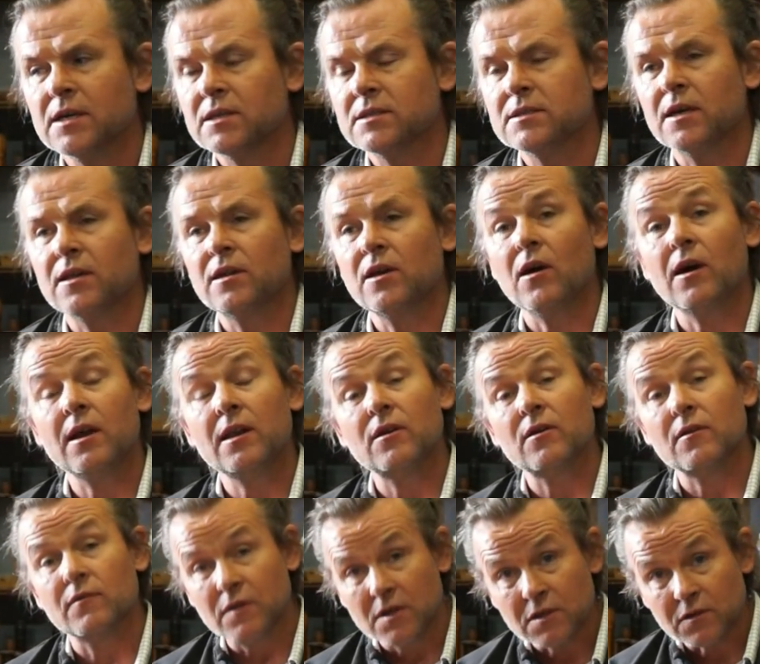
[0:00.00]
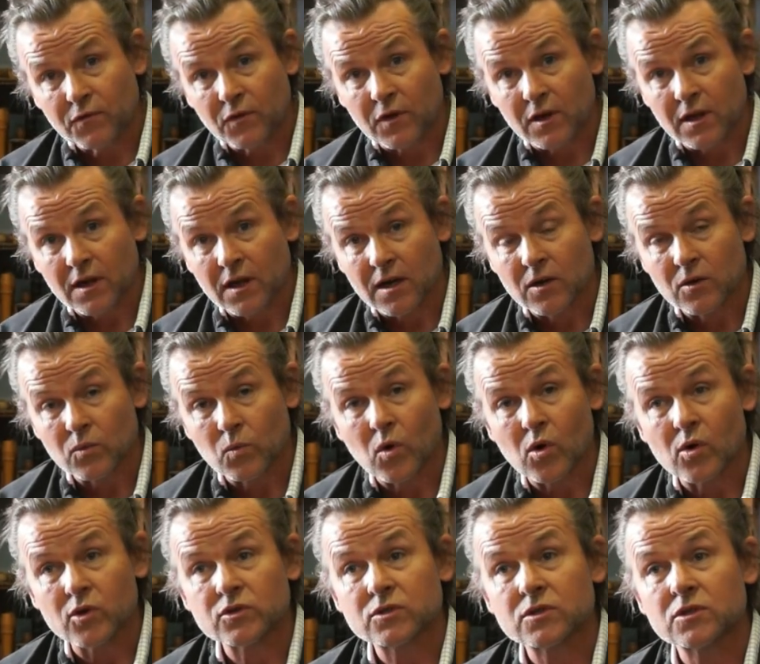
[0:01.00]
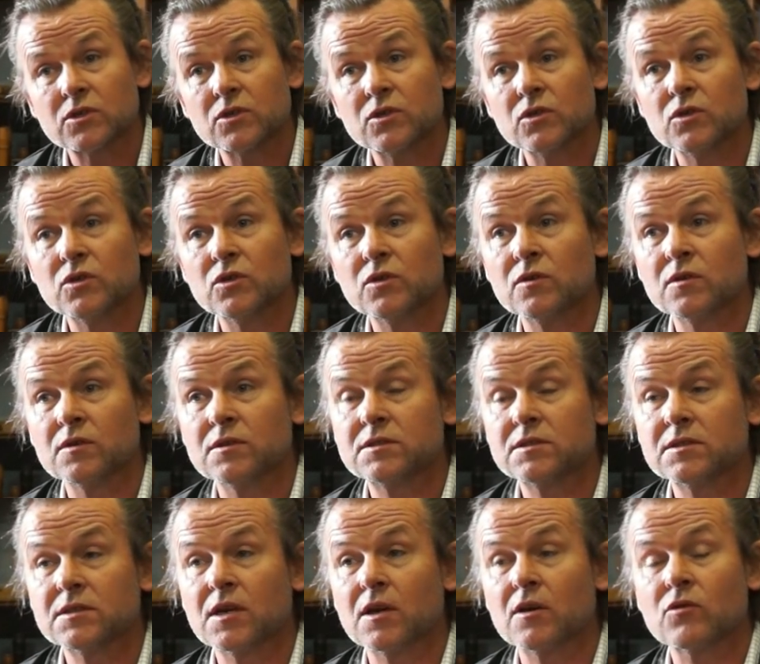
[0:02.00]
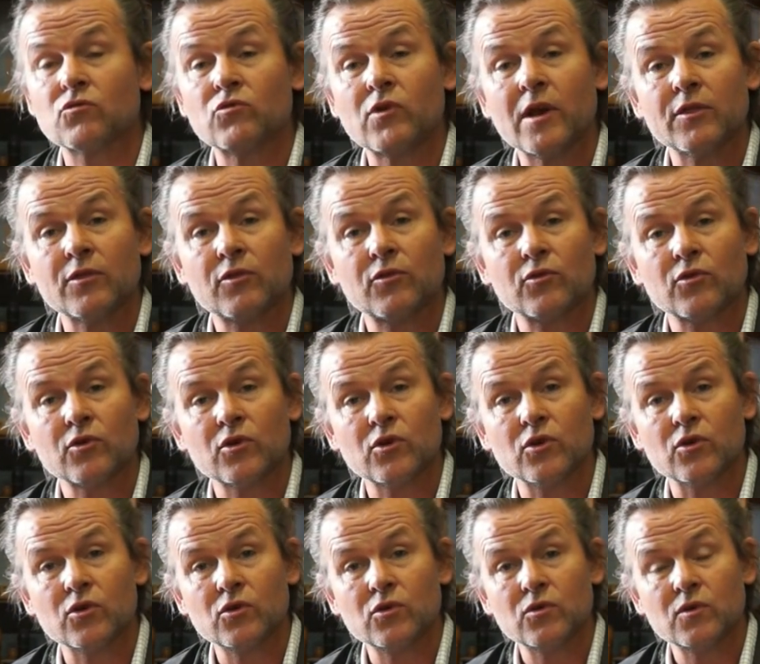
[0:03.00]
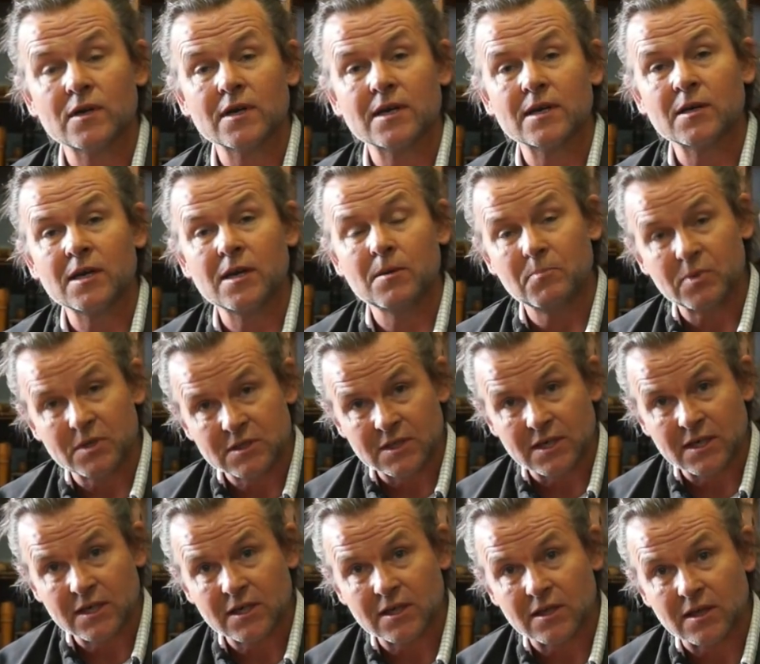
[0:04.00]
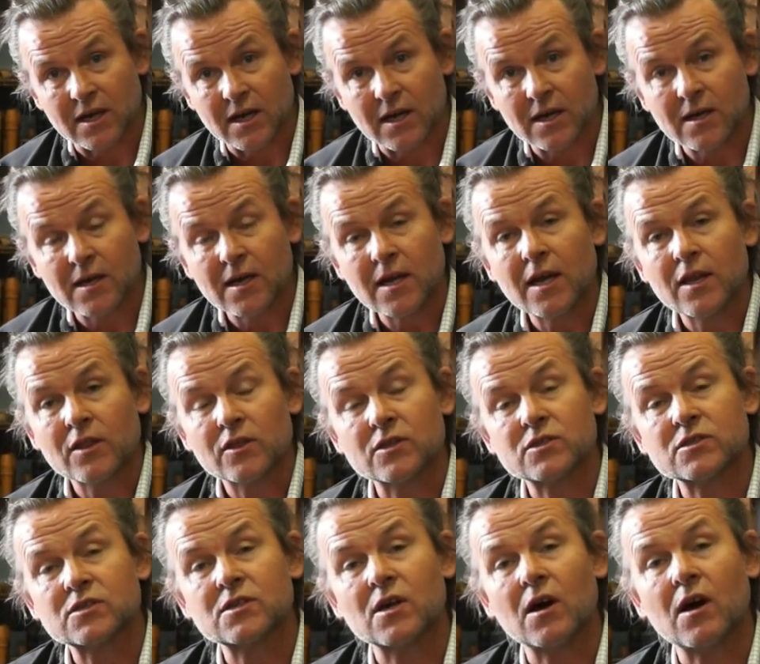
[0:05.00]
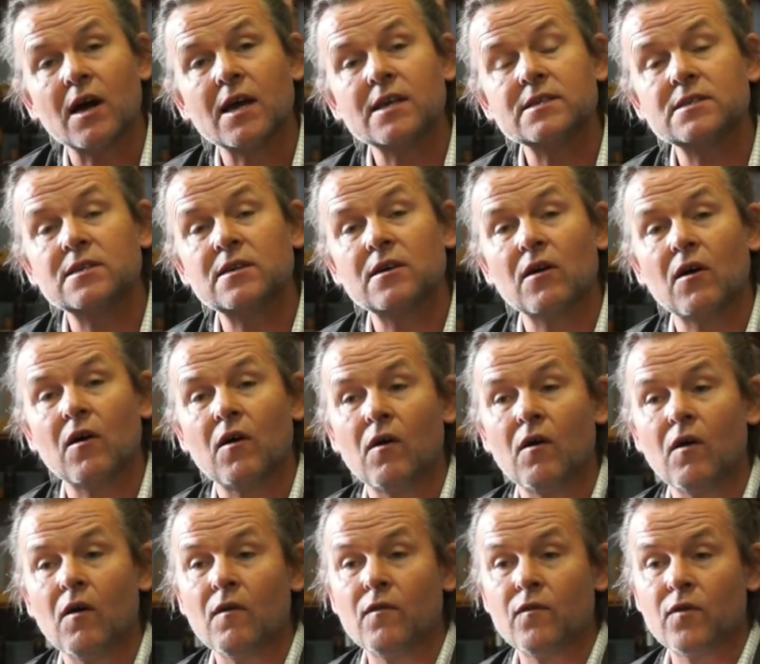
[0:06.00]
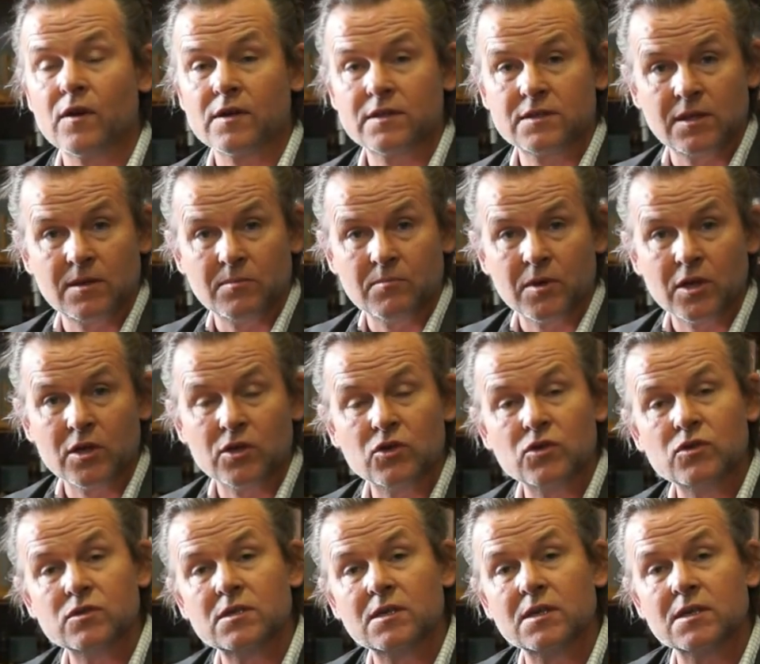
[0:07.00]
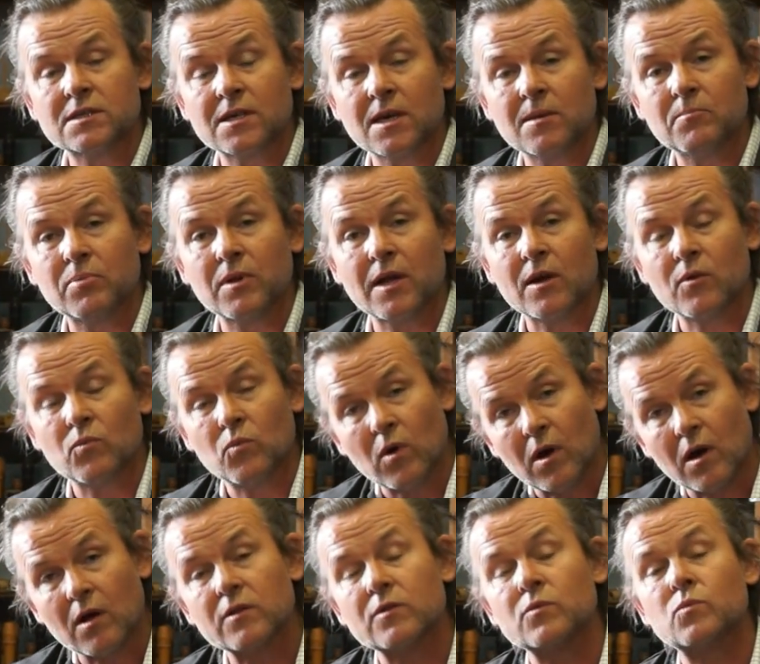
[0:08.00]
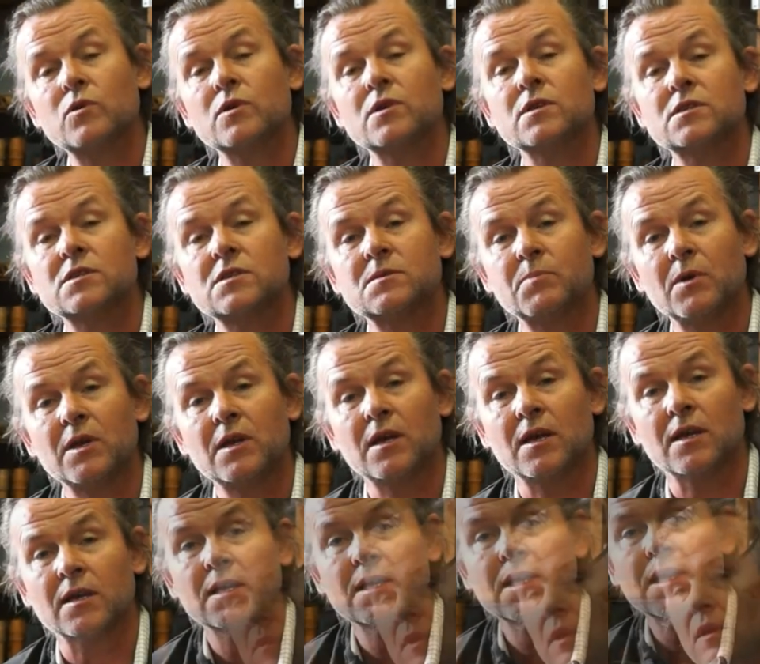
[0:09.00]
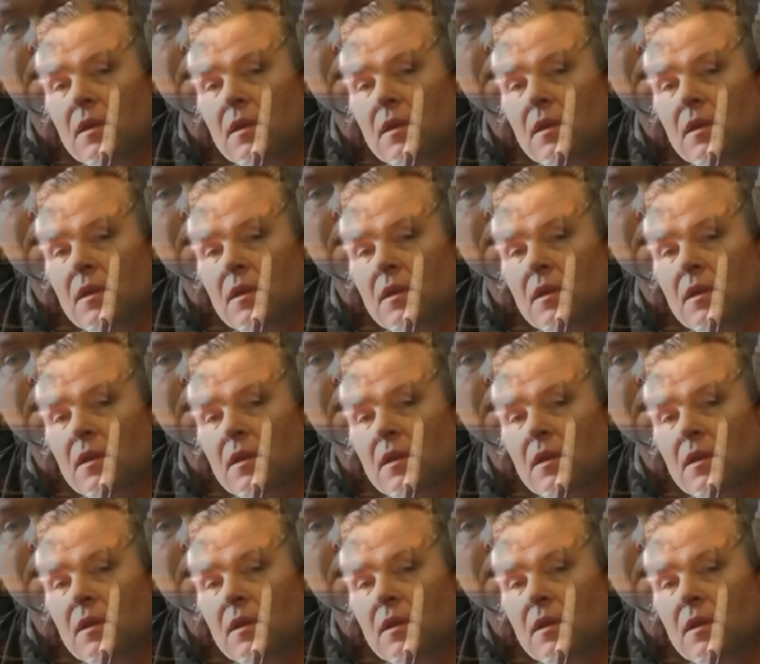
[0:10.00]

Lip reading: So the idea of this video was to run through, in particular, the sizing of timber using a template while the wood is spinning.